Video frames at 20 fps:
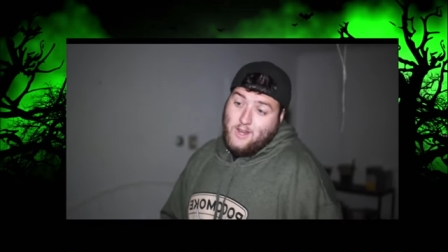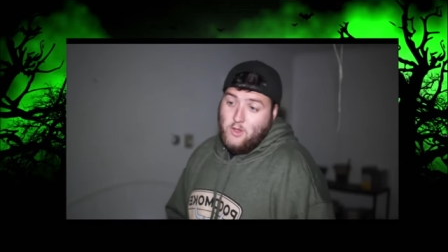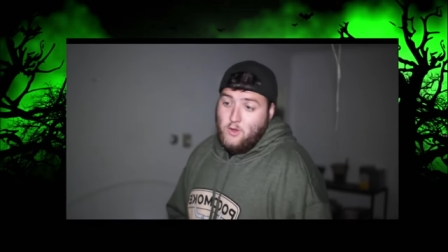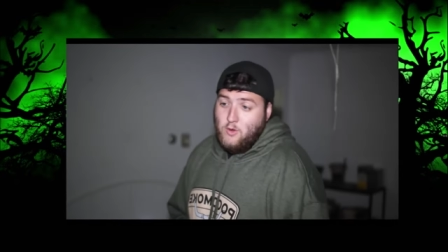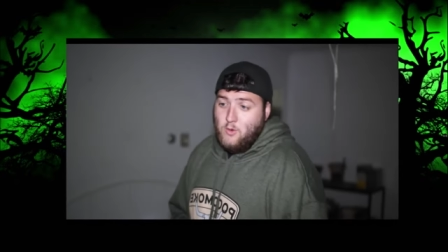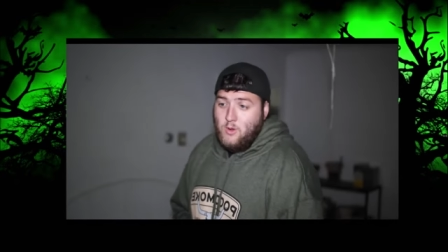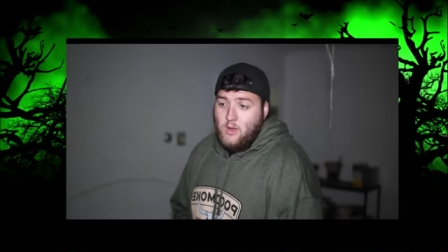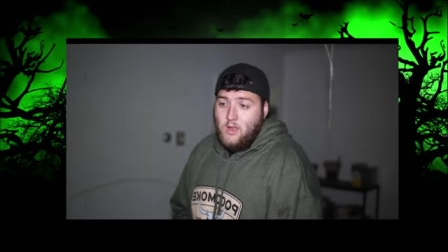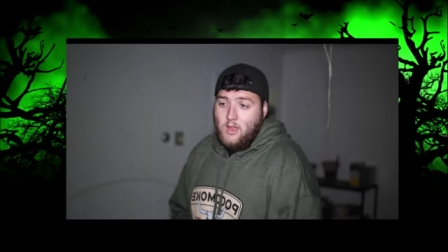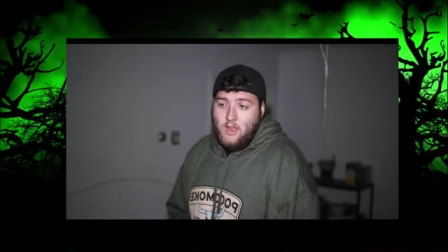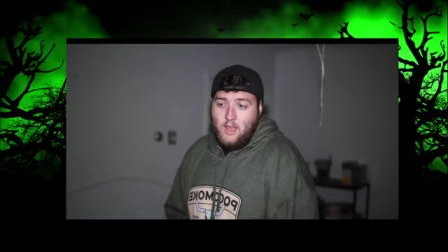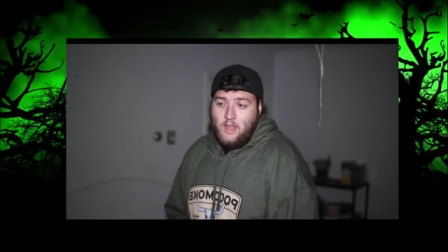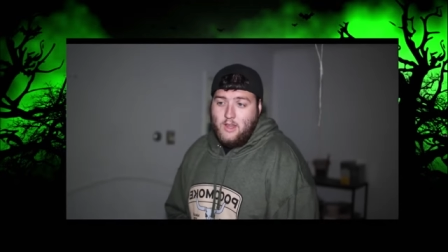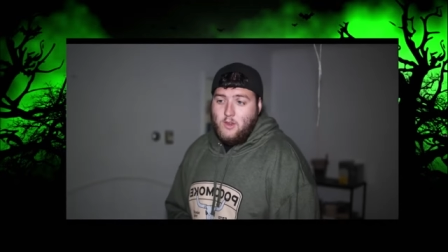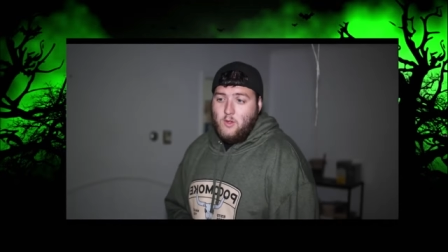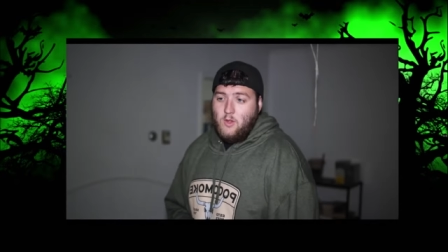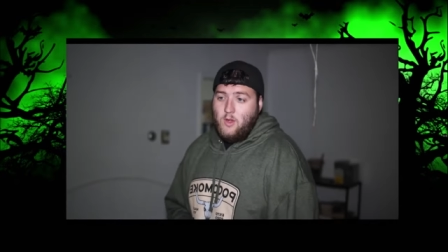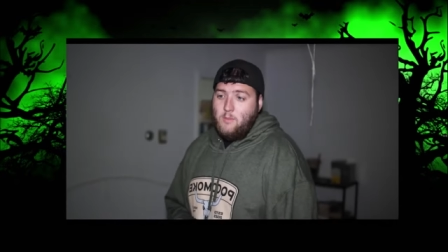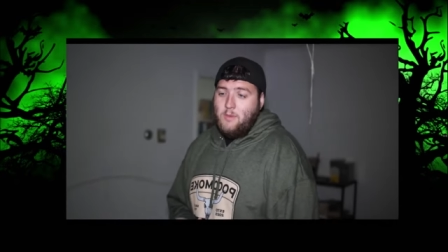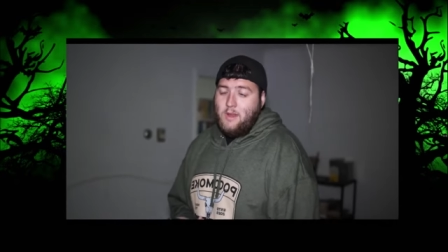I do.
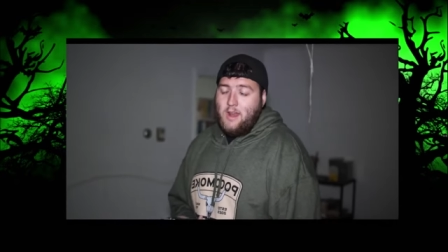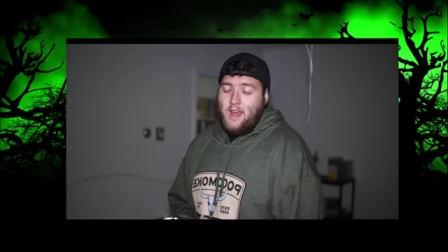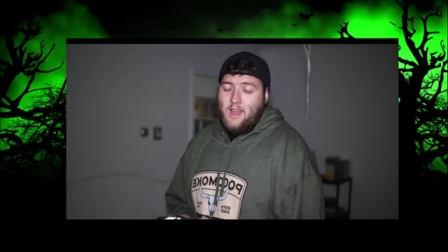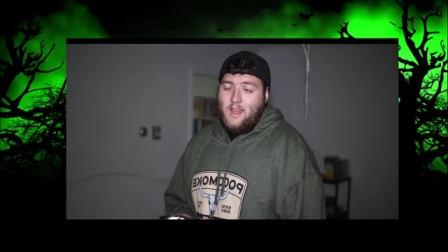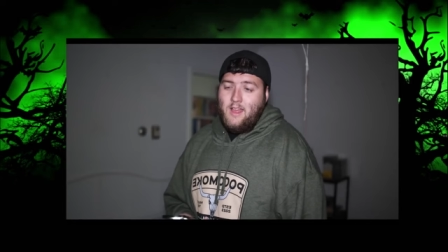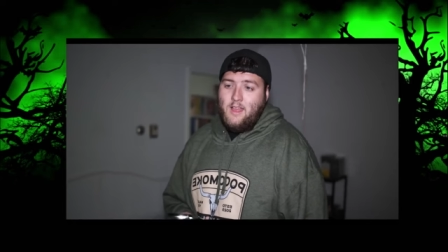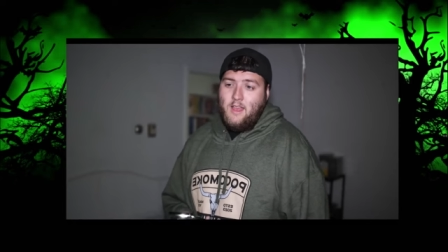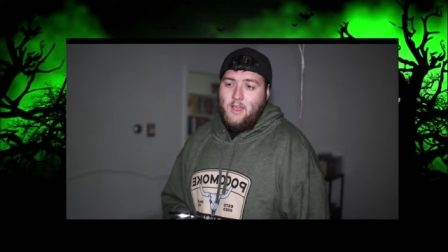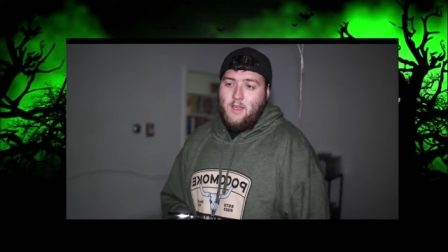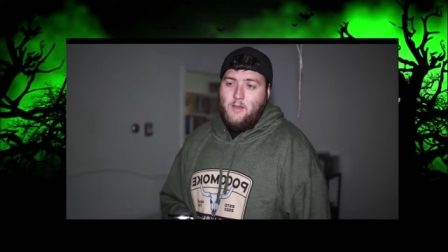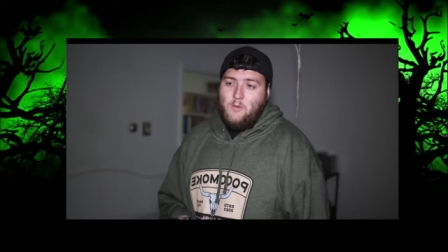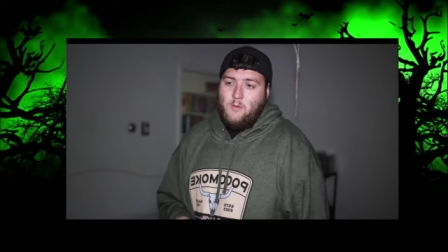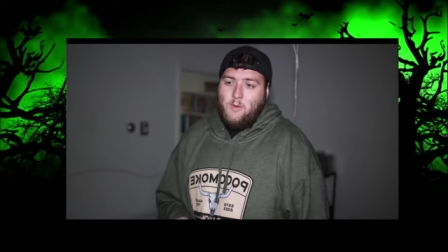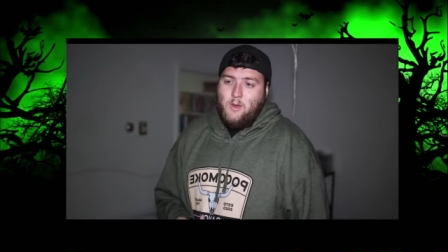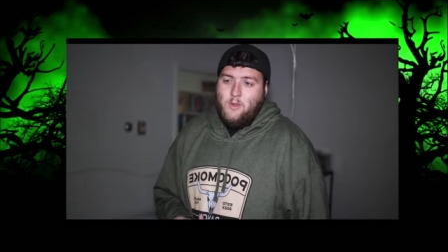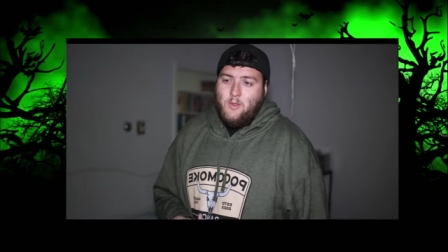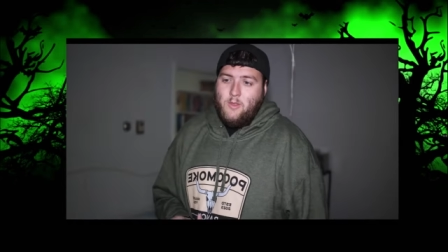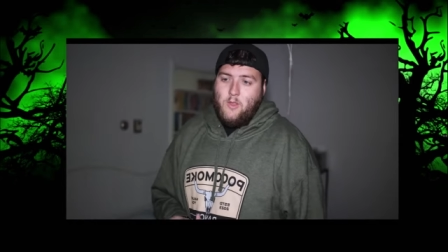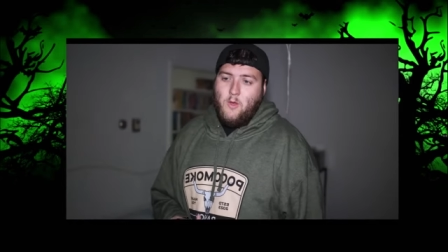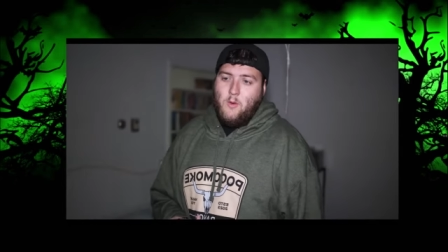I mean,
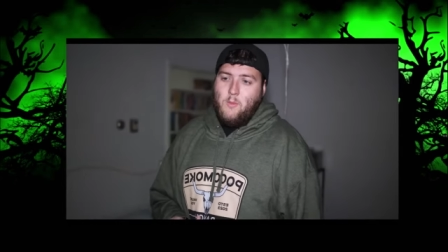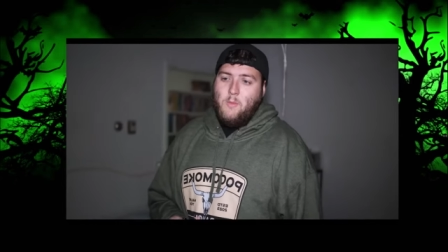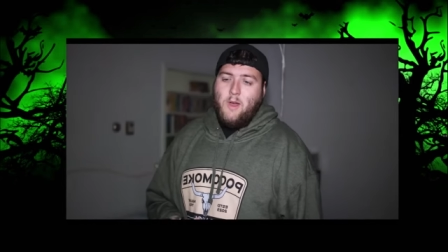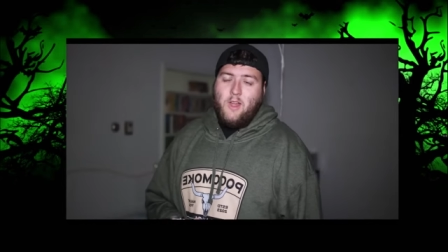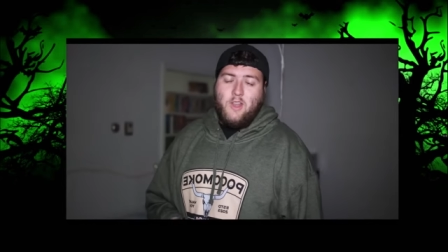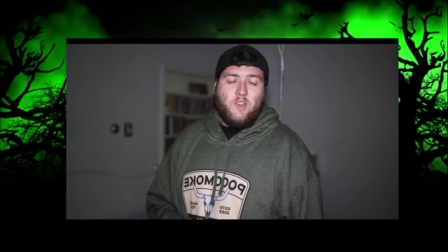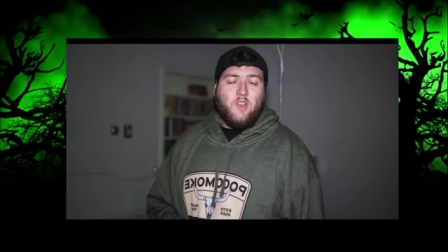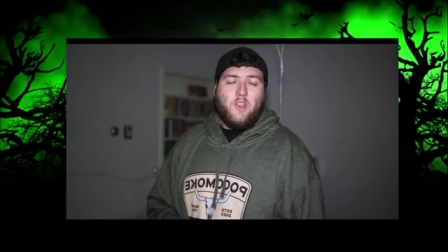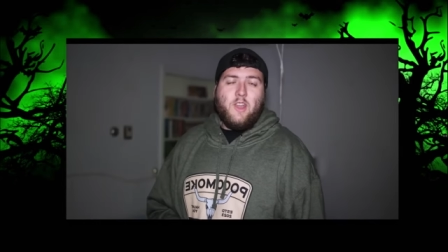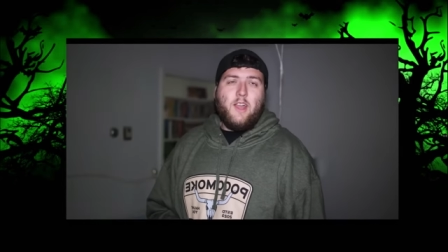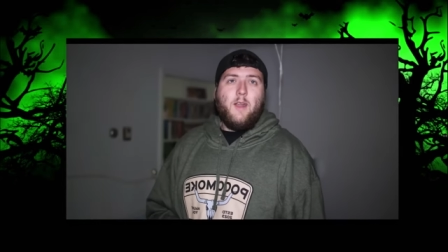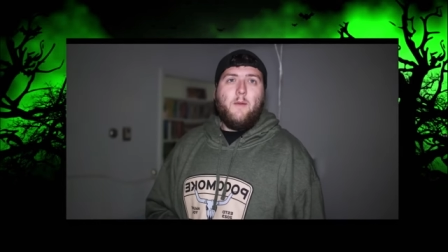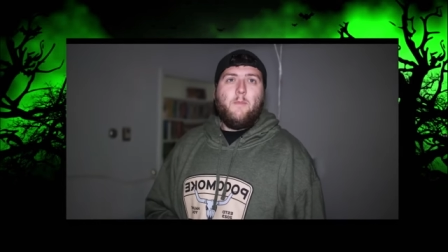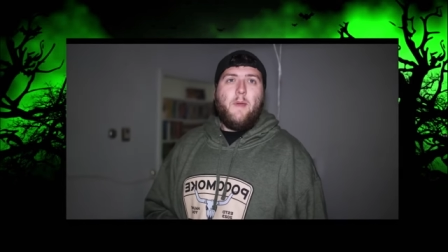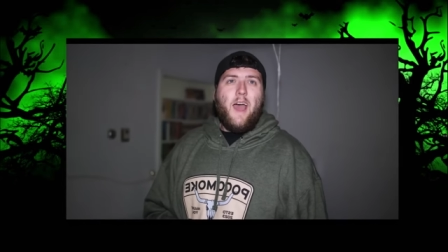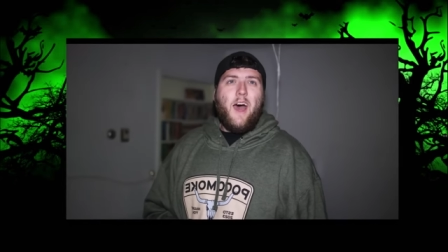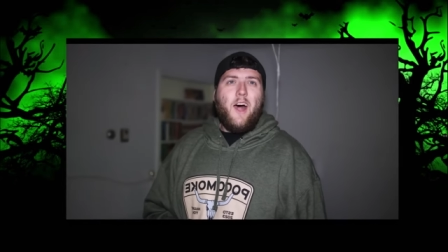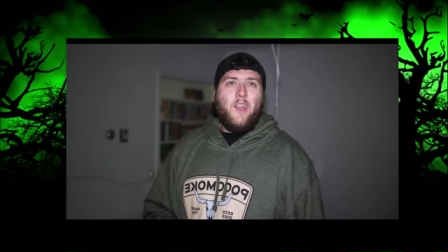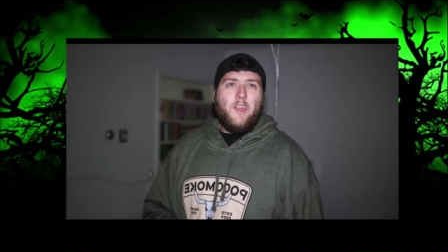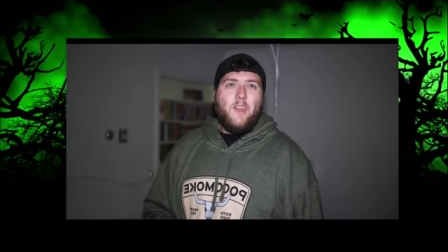we don't know much, like,
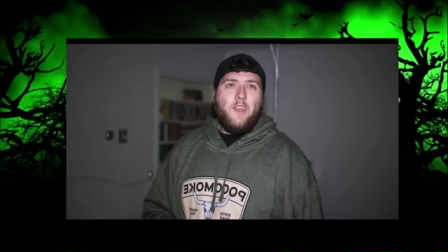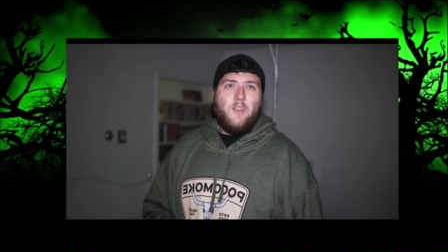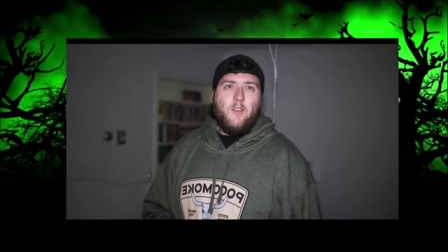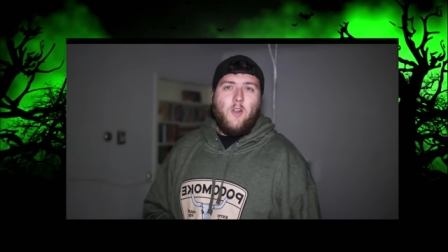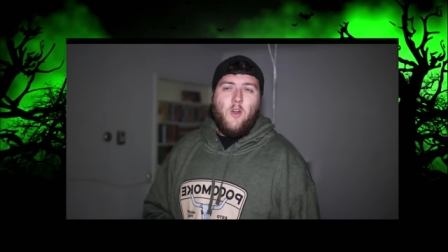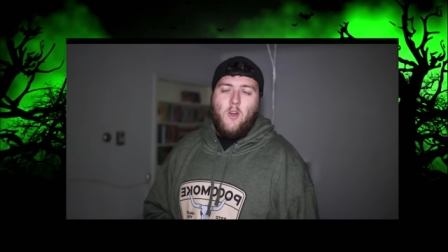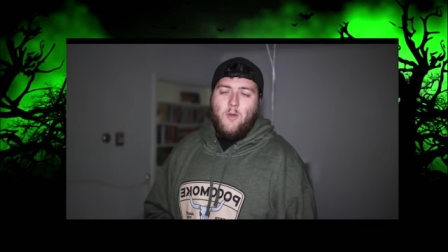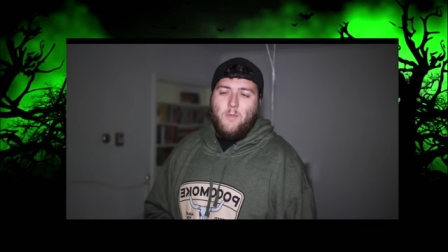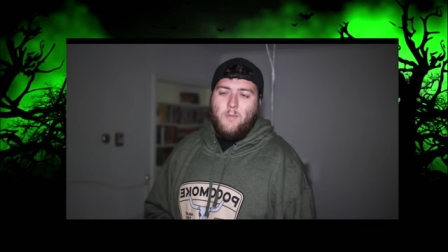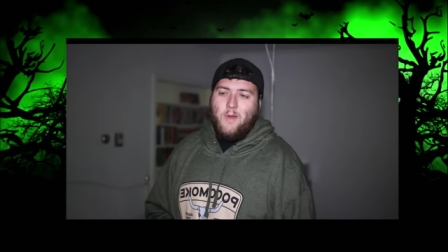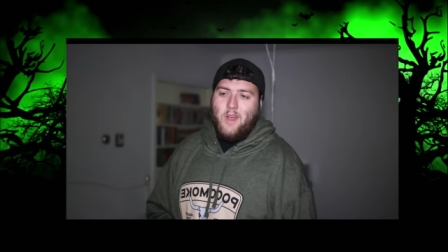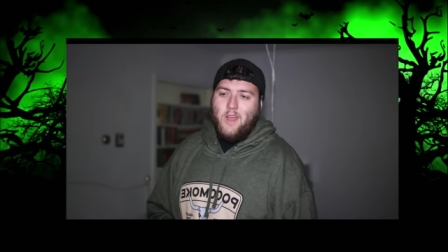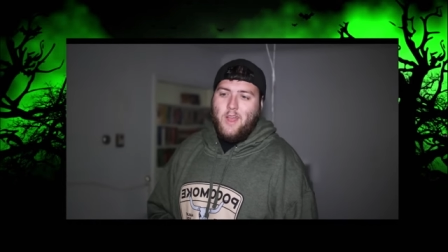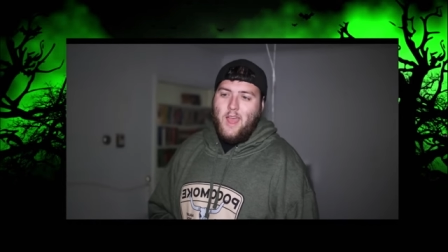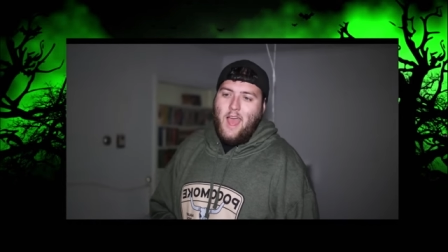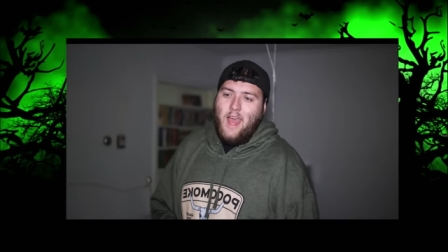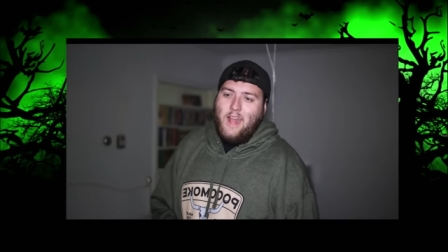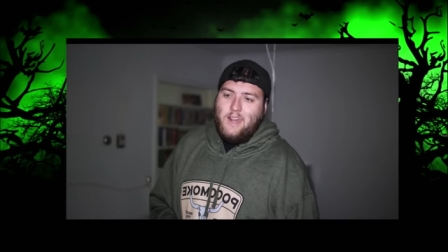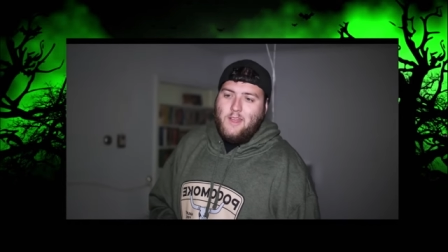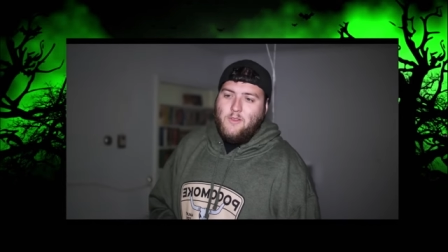about it and all,
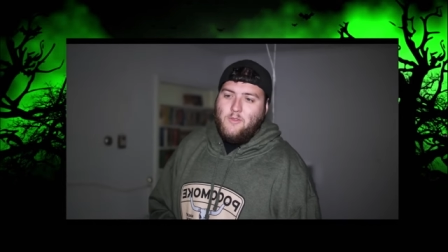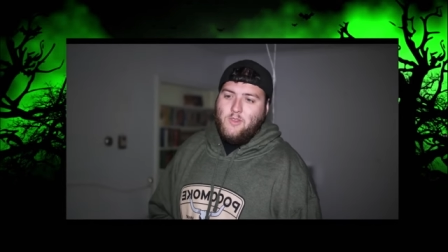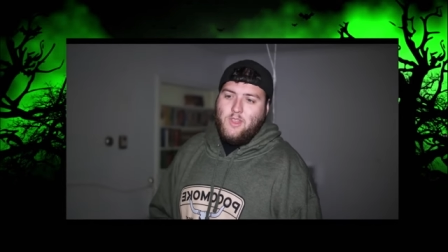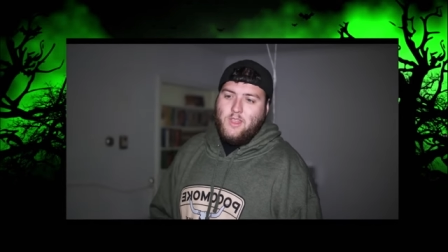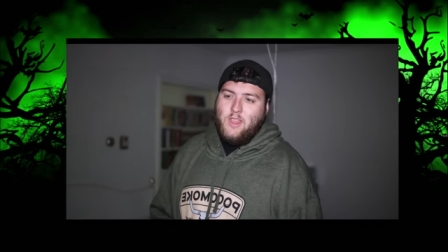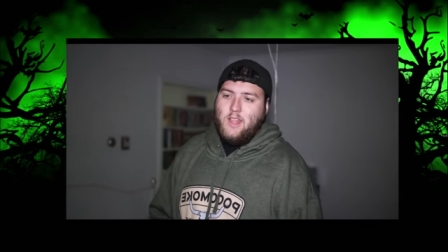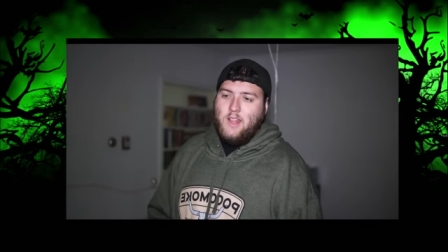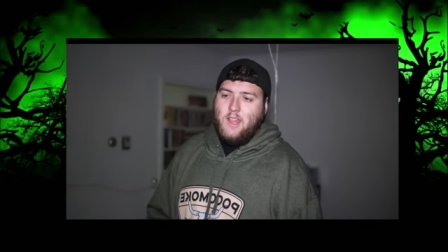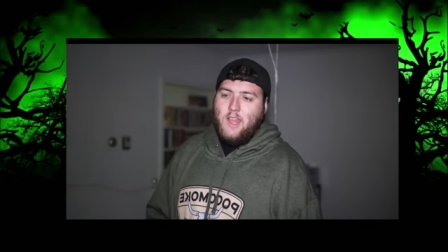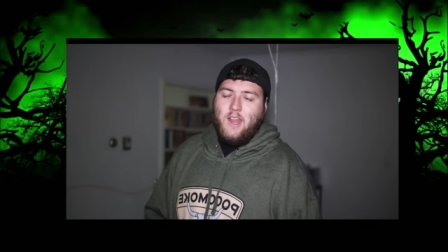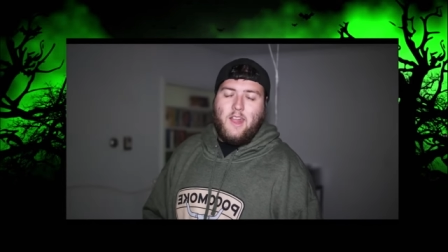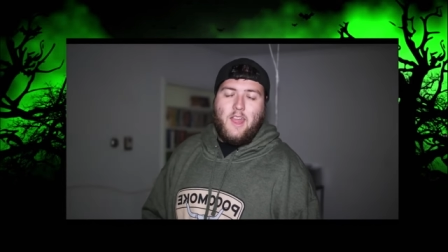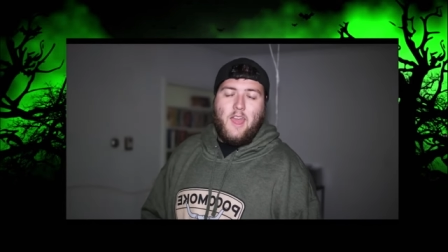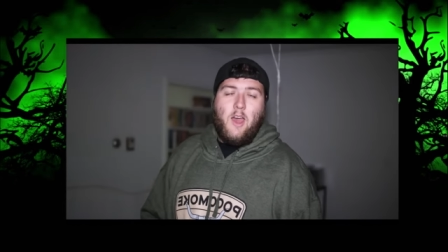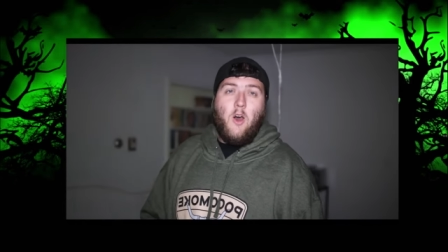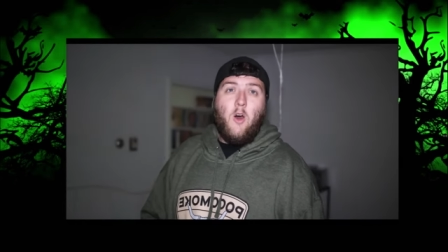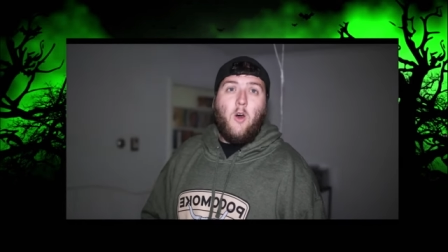but I definitely think that it